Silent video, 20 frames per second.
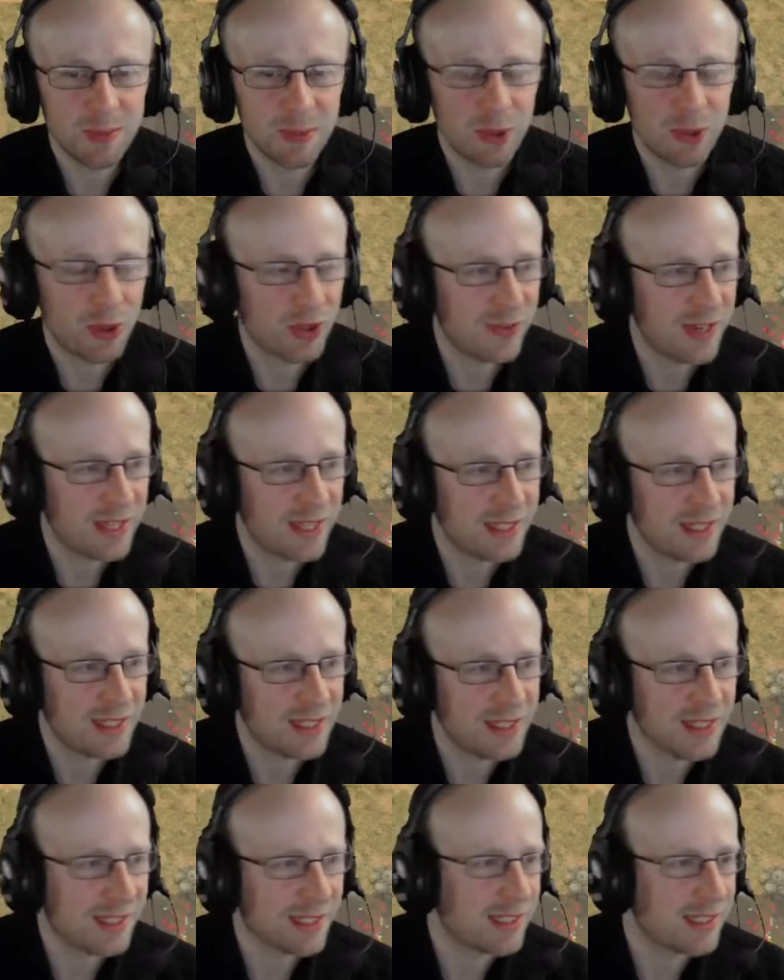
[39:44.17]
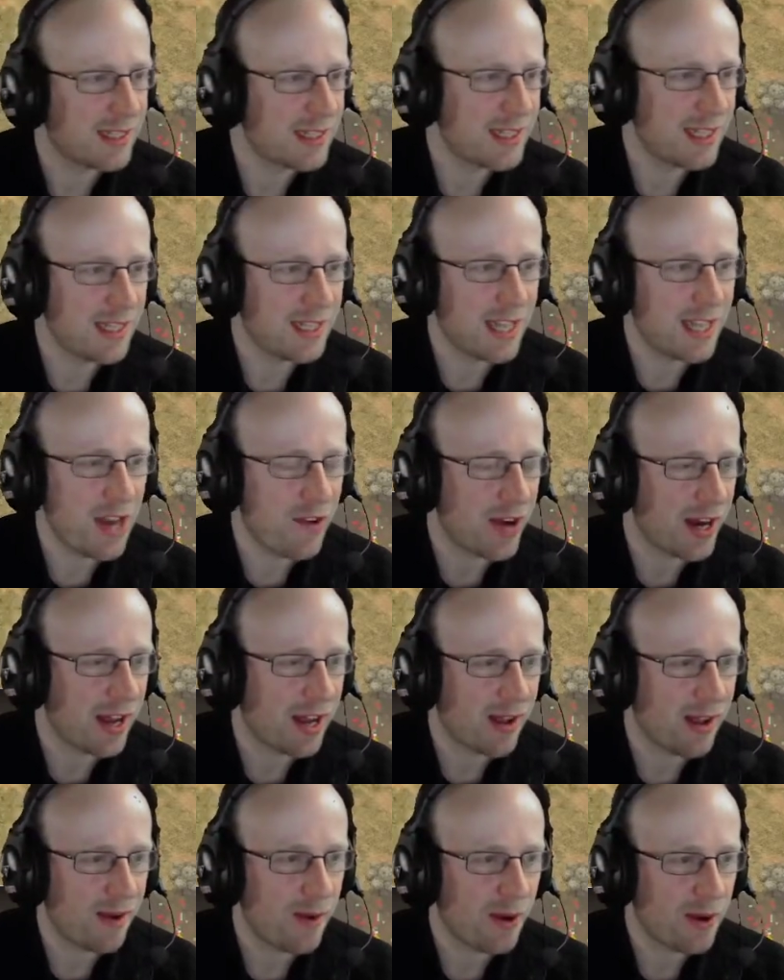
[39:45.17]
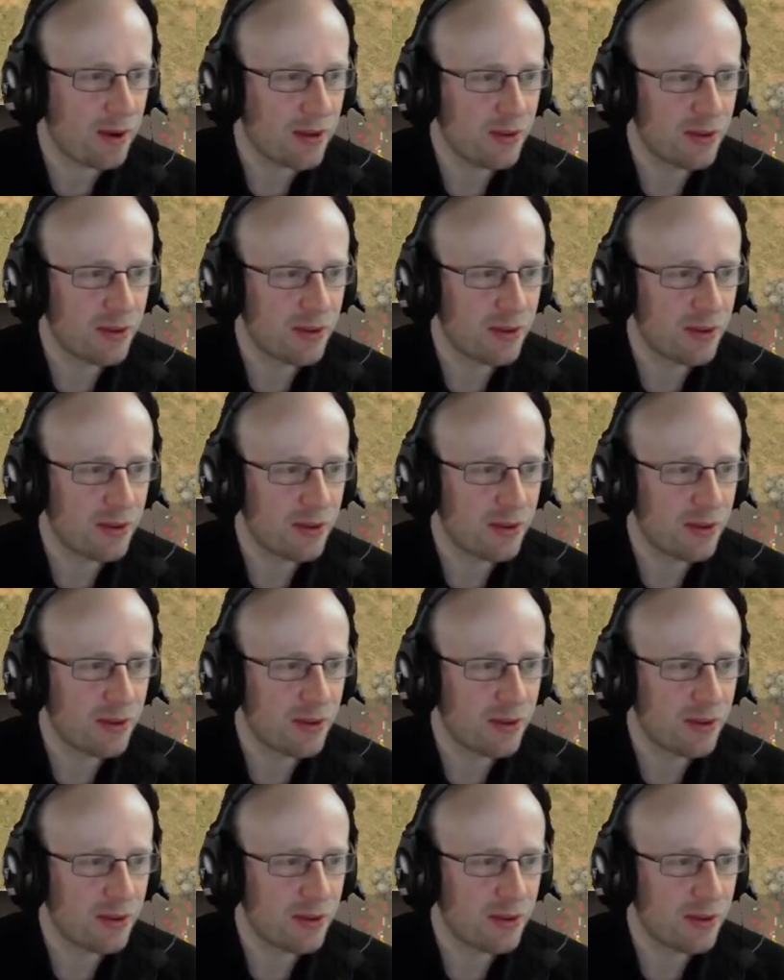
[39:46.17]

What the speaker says: But the fact is they're going to sit there and go...